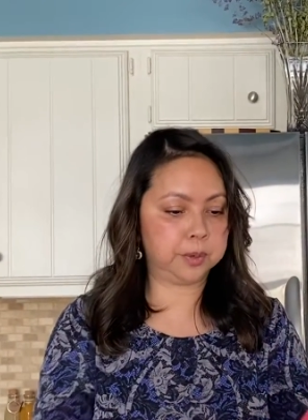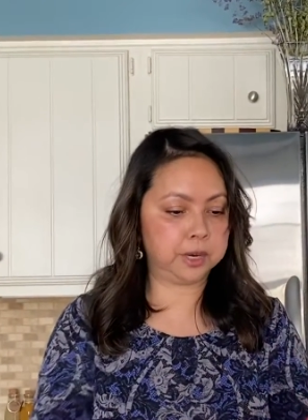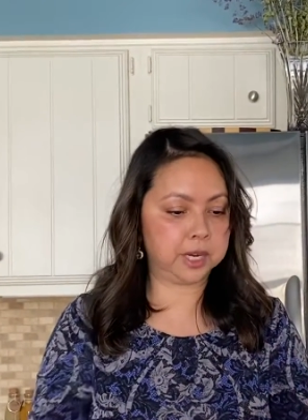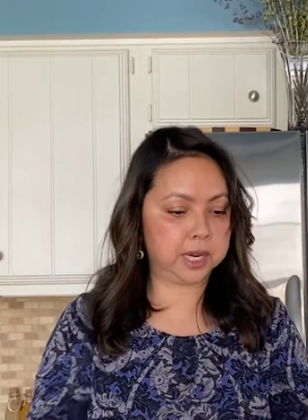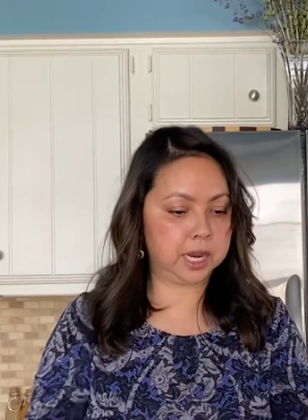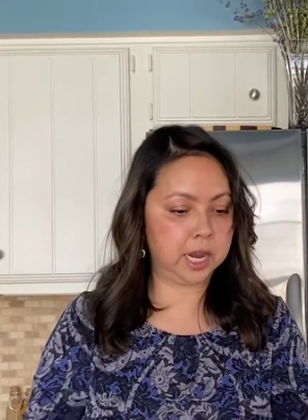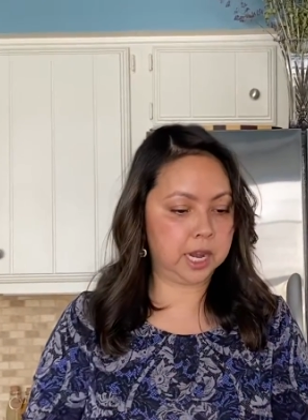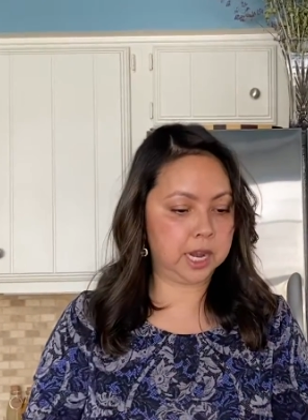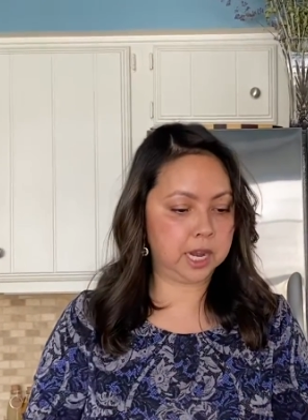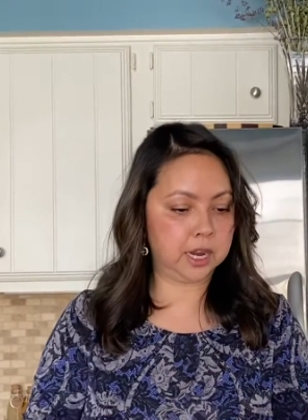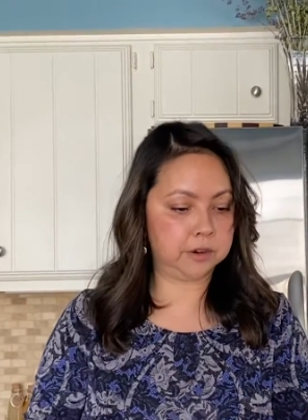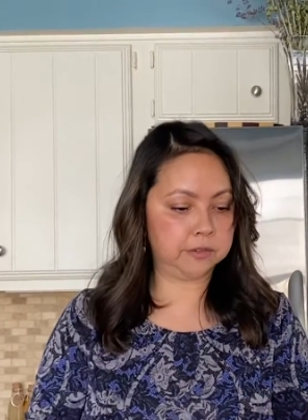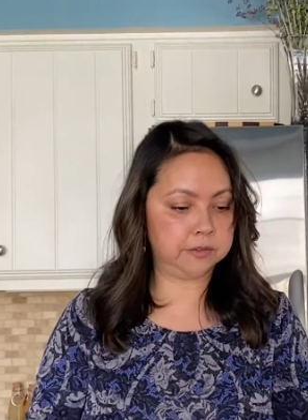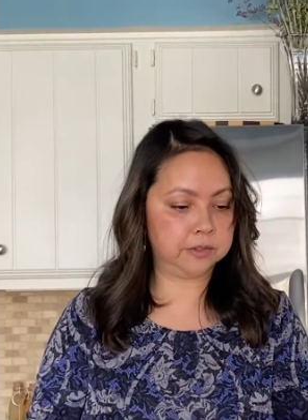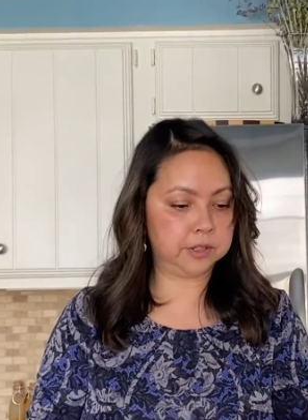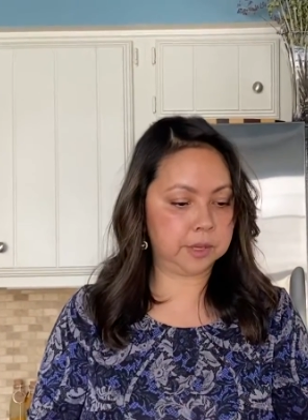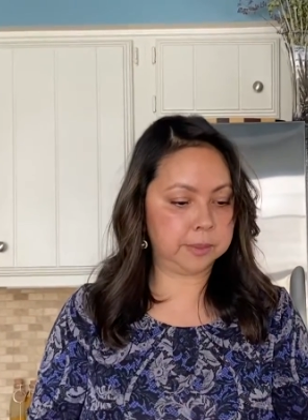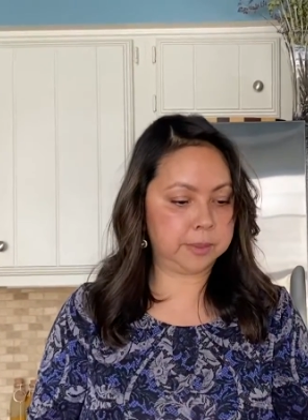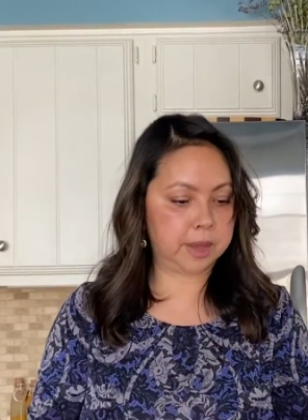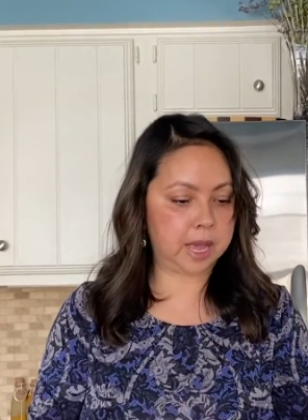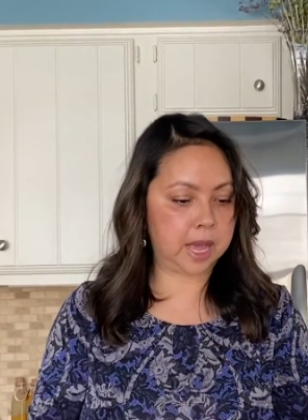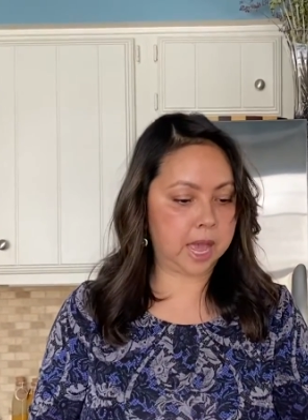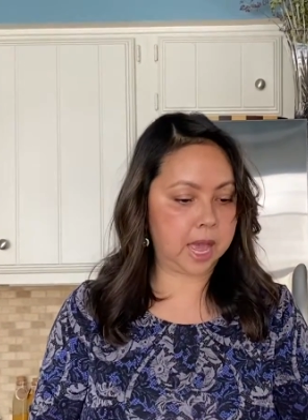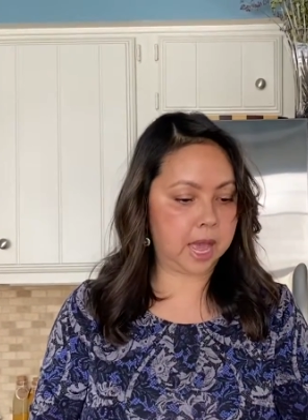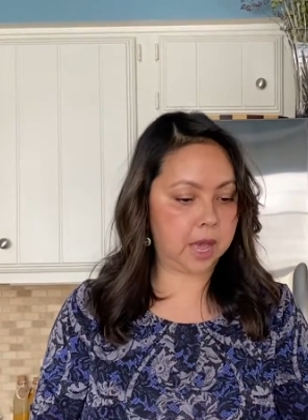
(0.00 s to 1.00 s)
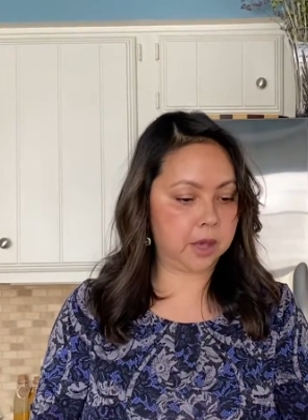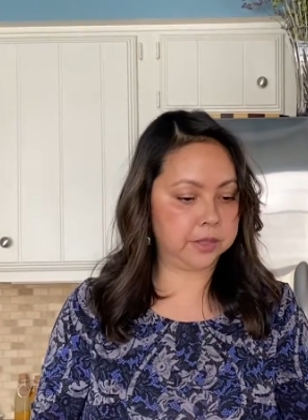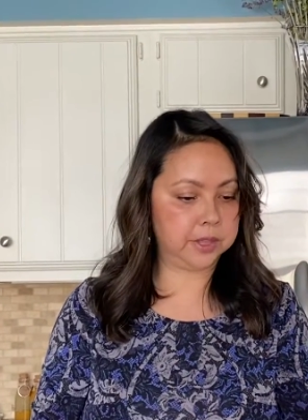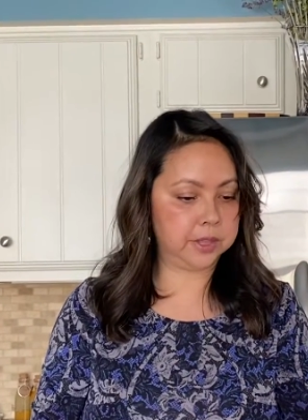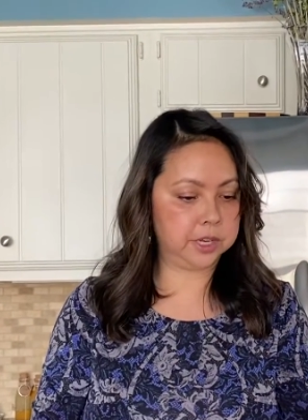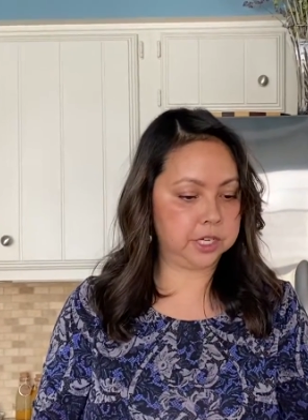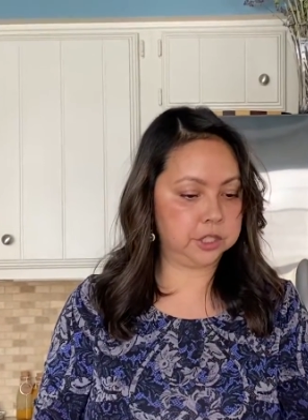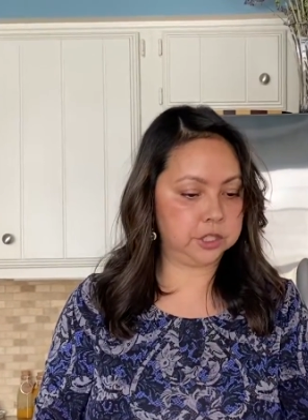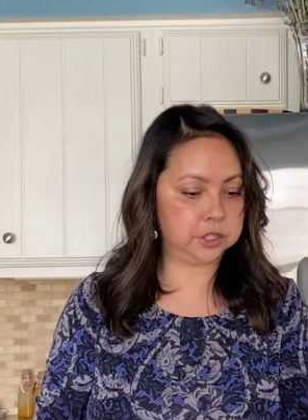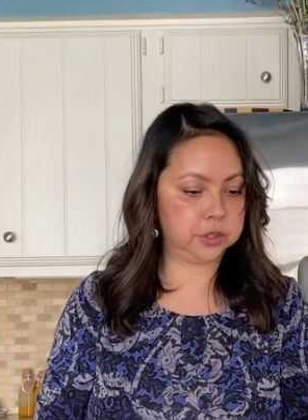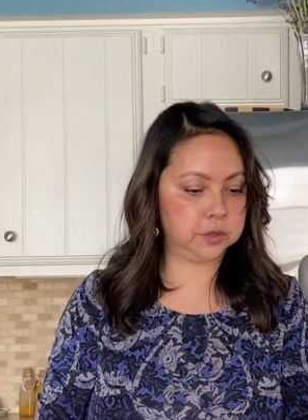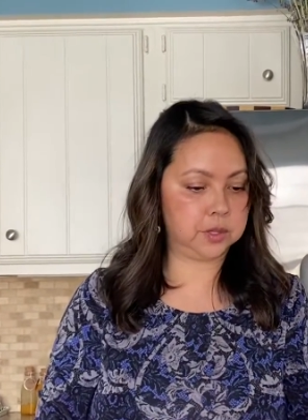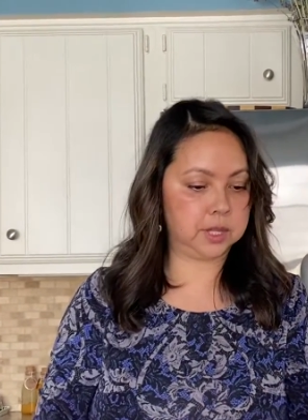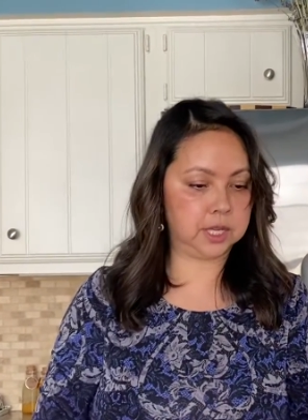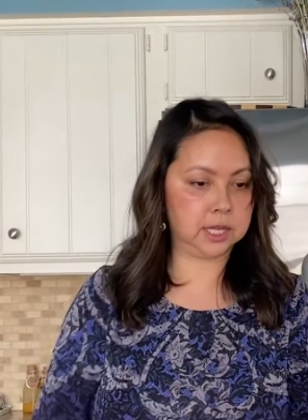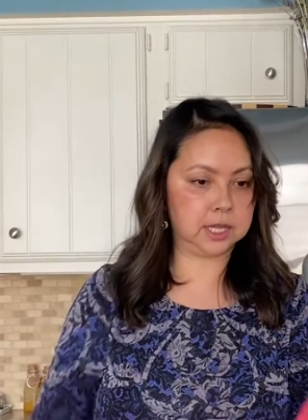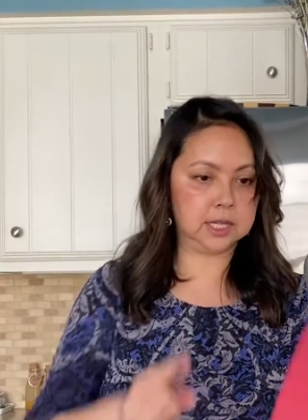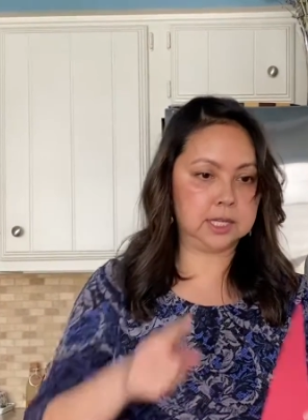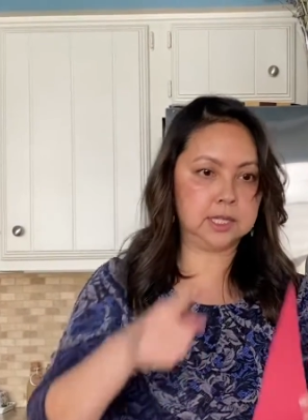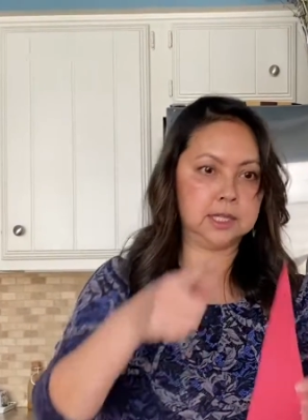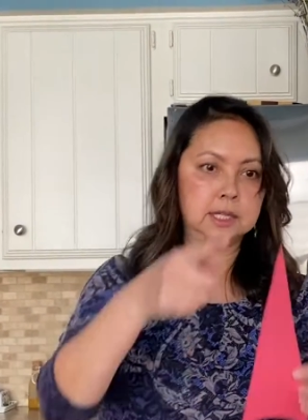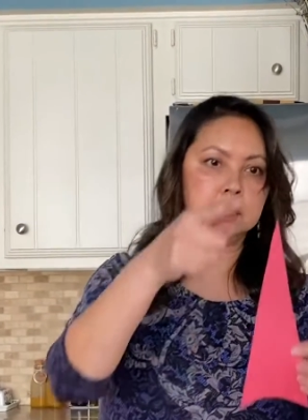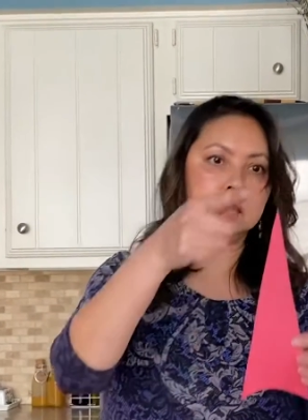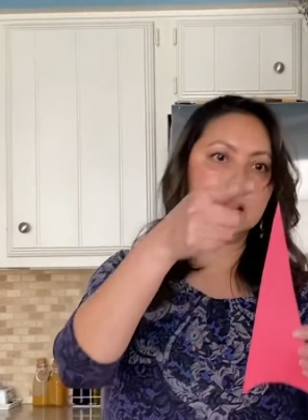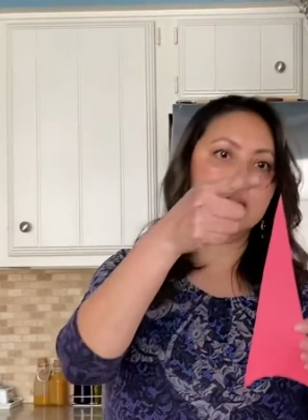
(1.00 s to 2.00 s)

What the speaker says: careful about how they do this,